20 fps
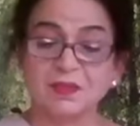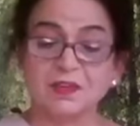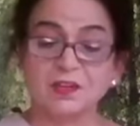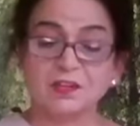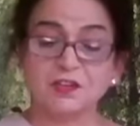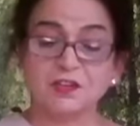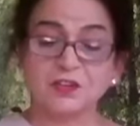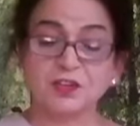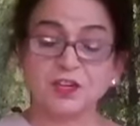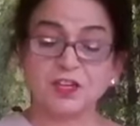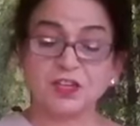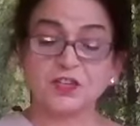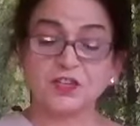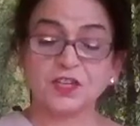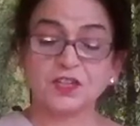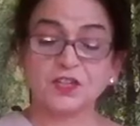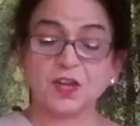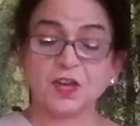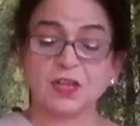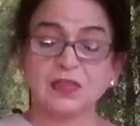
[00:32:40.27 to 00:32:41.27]
It
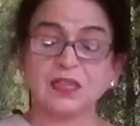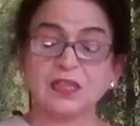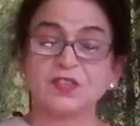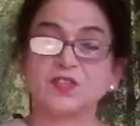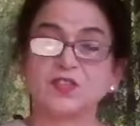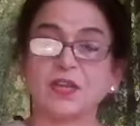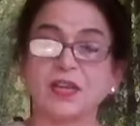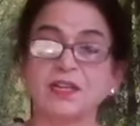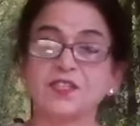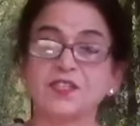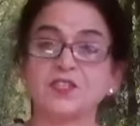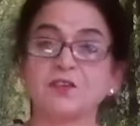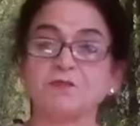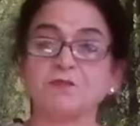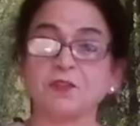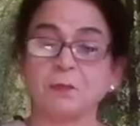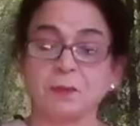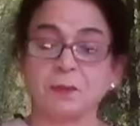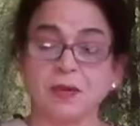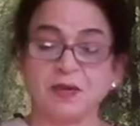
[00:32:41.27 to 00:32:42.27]
reaches all the cells
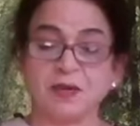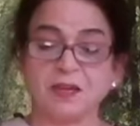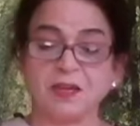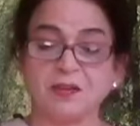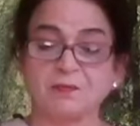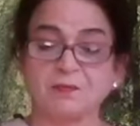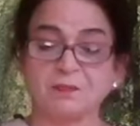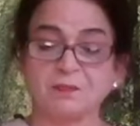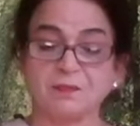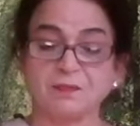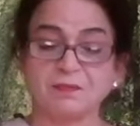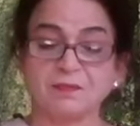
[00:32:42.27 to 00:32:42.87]
of the body,